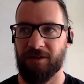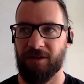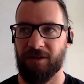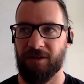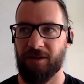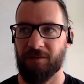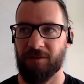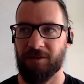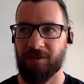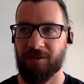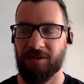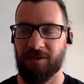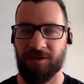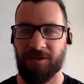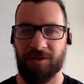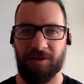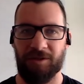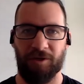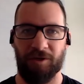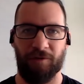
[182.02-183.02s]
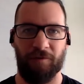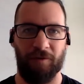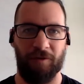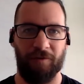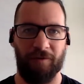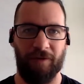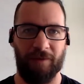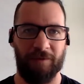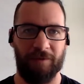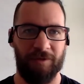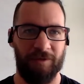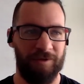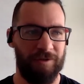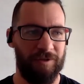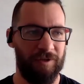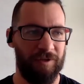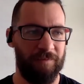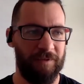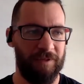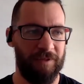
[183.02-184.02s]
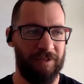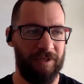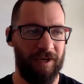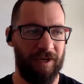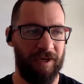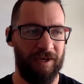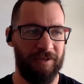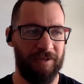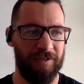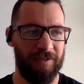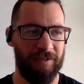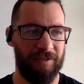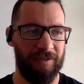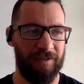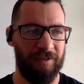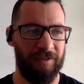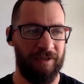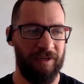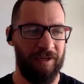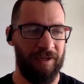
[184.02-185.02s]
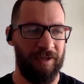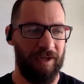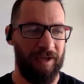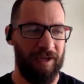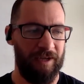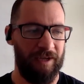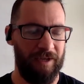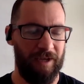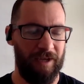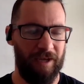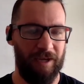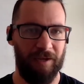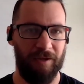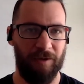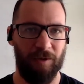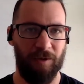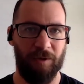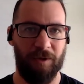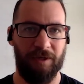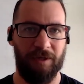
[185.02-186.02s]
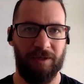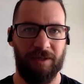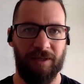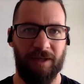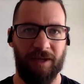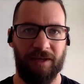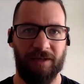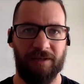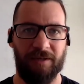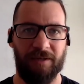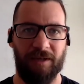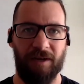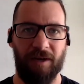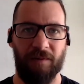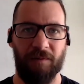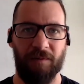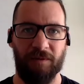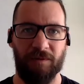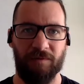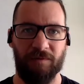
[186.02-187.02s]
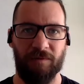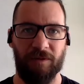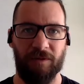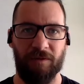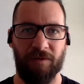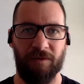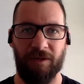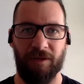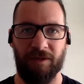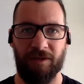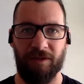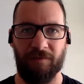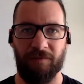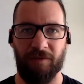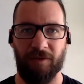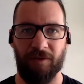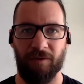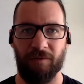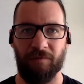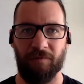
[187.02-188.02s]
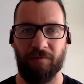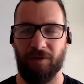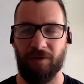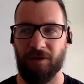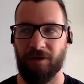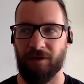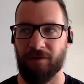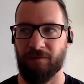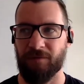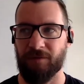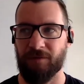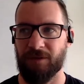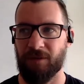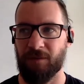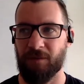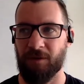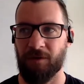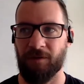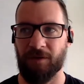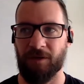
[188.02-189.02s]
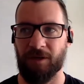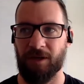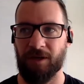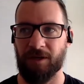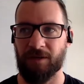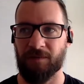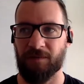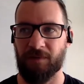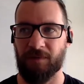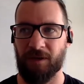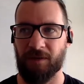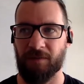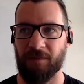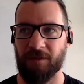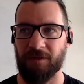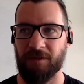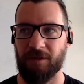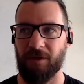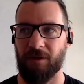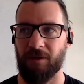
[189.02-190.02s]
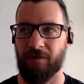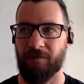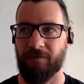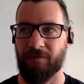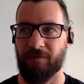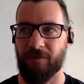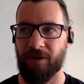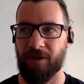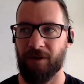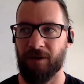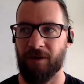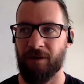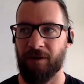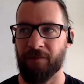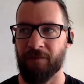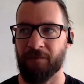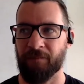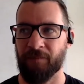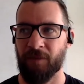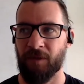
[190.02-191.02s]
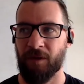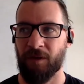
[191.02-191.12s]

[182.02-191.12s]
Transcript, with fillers: team was just chock full of absolute superstars, and and getting a look into that setup was really, really difficult for for someone on the cusp like myself. Um,